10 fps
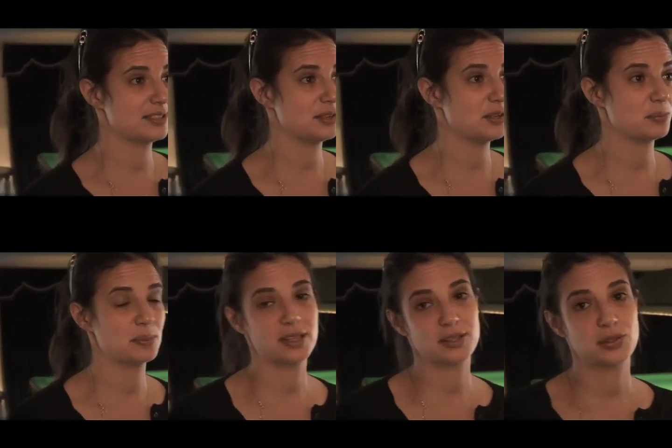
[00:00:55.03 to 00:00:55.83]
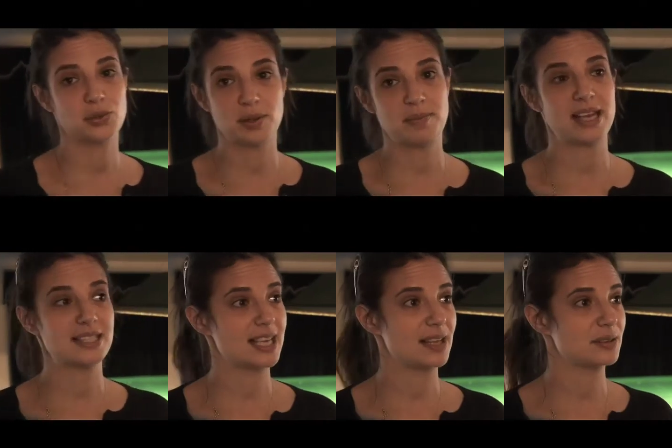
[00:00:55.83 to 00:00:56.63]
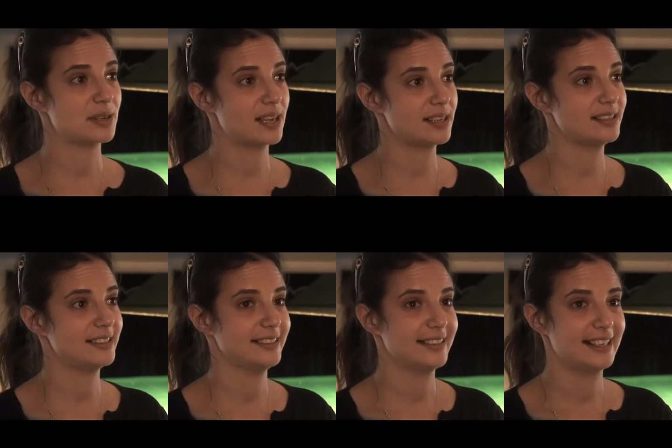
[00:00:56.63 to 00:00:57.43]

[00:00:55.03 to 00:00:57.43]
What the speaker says: you're putting the story back together again.